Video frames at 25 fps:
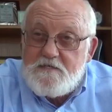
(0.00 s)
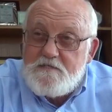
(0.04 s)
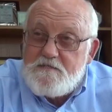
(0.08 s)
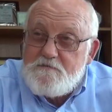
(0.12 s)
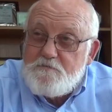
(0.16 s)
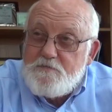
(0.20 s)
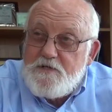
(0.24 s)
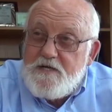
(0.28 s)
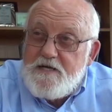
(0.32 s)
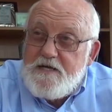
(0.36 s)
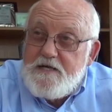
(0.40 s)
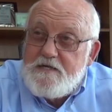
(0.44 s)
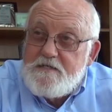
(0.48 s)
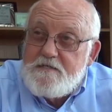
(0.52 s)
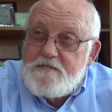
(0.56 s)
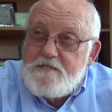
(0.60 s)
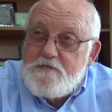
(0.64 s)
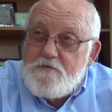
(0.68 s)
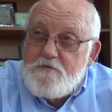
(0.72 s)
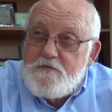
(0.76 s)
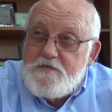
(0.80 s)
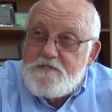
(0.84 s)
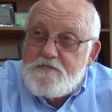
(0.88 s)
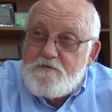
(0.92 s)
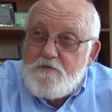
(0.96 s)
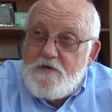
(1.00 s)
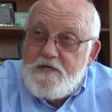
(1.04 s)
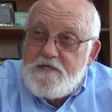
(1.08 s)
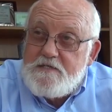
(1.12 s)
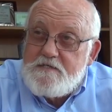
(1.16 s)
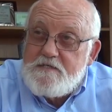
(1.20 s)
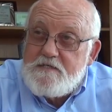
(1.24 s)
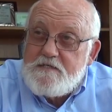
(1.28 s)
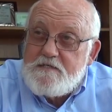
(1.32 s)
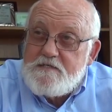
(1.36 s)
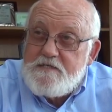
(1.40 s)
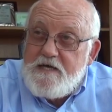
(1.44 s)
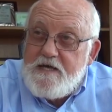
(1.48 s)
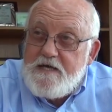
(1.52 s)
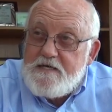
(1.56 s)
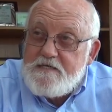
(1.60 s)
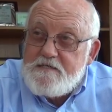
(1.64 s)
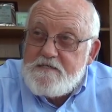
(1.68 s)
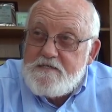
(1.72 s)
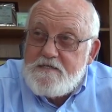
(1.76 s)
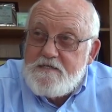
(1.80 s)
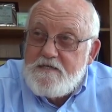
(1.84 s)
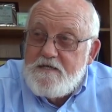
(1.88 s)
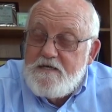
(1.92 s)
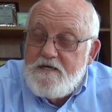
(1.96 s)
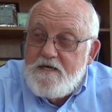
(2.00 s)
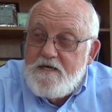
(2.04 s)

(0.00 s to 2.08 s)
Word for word: explains IRRI's great success.